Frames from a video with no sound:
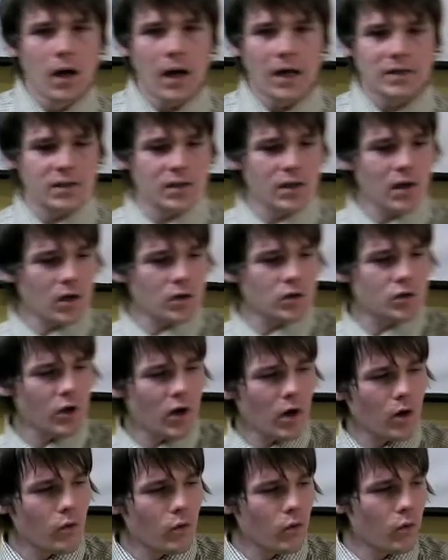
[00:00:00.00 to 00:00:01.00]
As a young
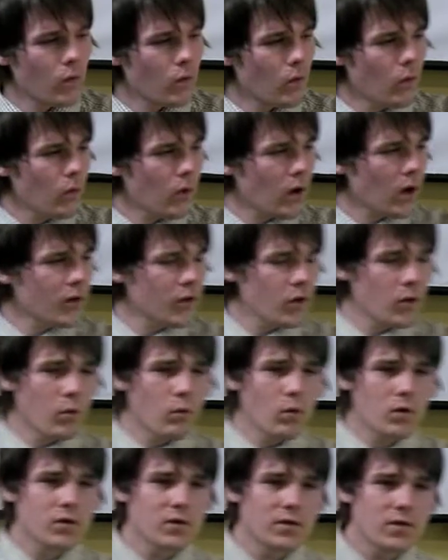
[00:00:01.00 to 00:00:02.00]
child, all I knew
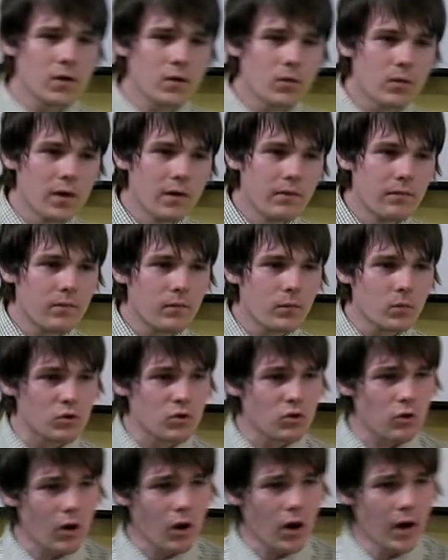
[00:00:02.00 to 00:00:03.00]
what to do with was
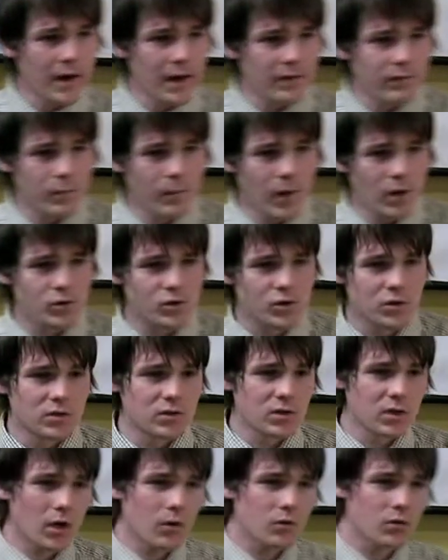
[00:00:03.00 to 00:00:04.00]
cry and have
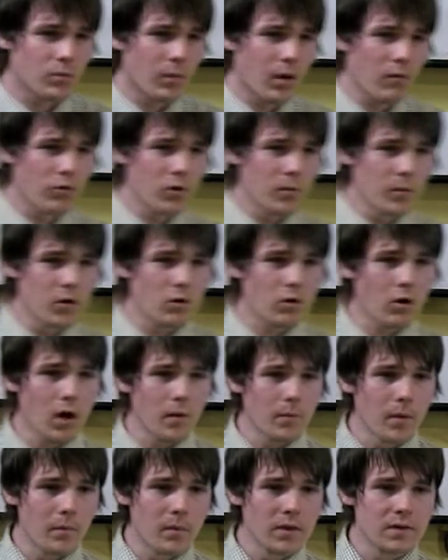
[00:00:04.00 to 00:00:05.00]
emotions and go to my room and
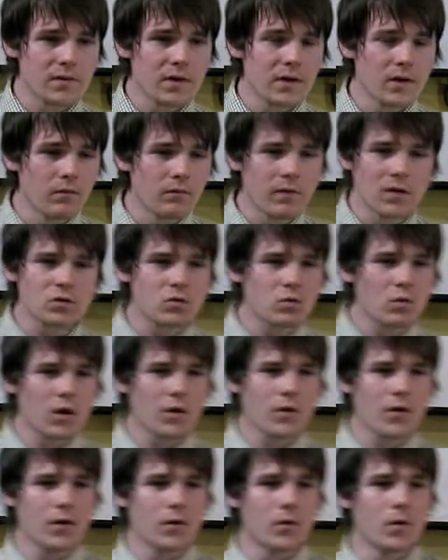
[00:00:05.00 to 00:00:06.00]
cry by myself. That's all
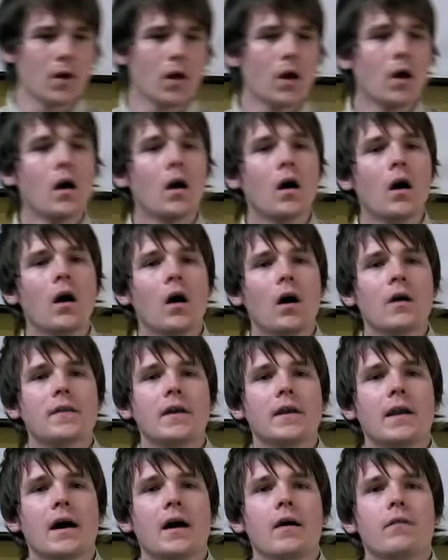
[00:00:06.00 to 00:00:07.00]
I knew. I
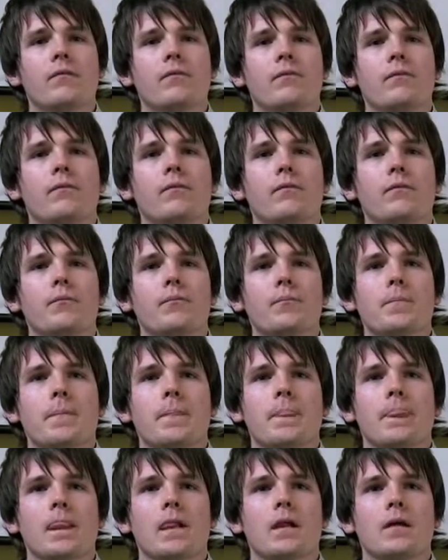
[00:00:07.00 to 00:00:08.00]
didn't have
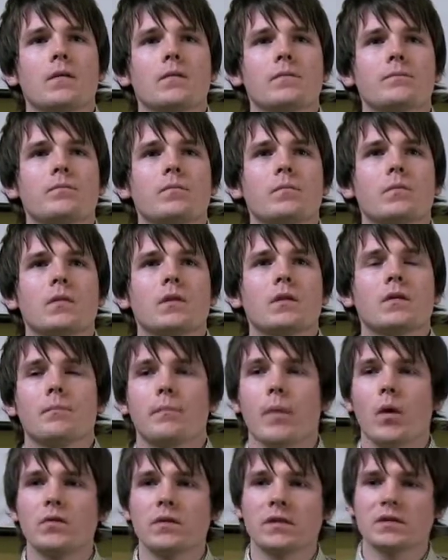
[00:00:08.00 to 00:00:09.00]

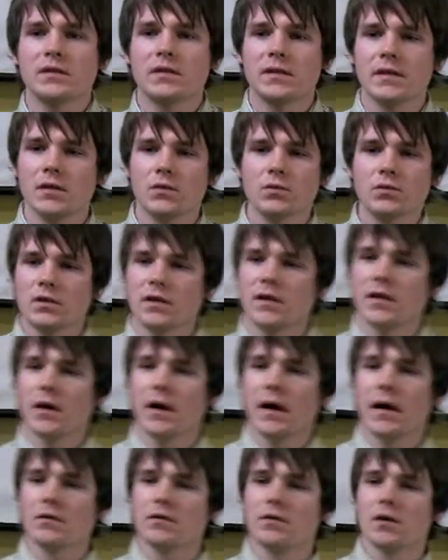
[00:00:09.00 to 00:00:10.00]
bonding skills. I didn't know
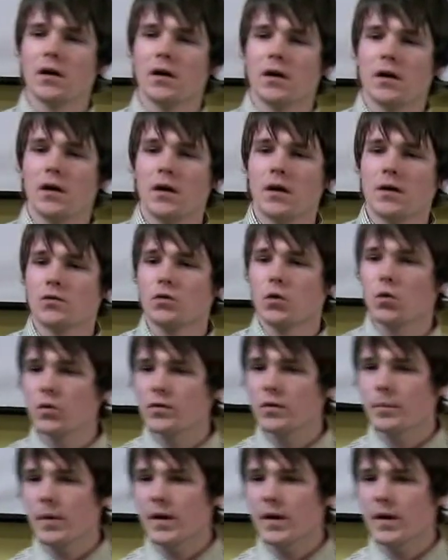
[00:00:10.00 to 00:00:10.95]
how to talk to